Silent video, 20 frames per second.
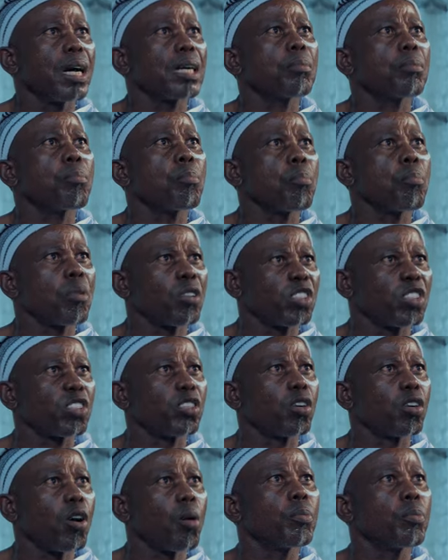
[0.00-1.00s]
and must
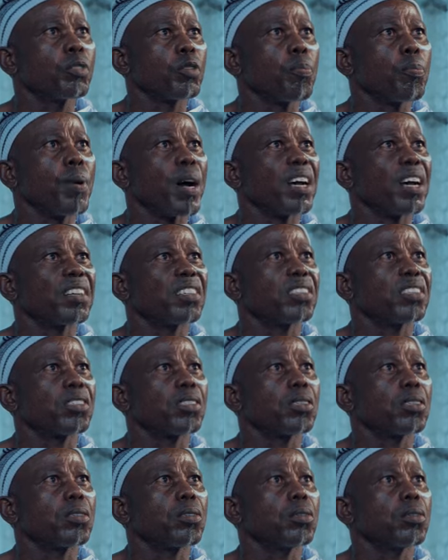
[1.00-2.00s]
come to
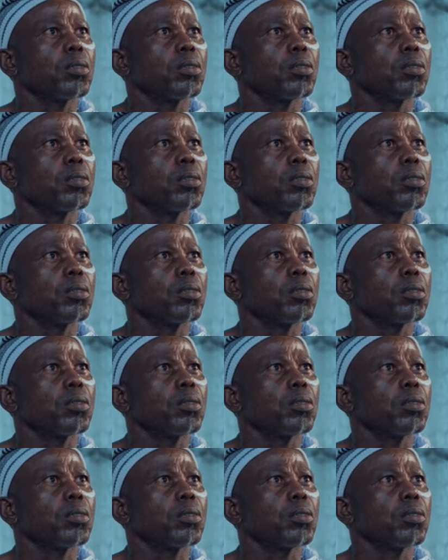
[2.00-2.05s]
pass.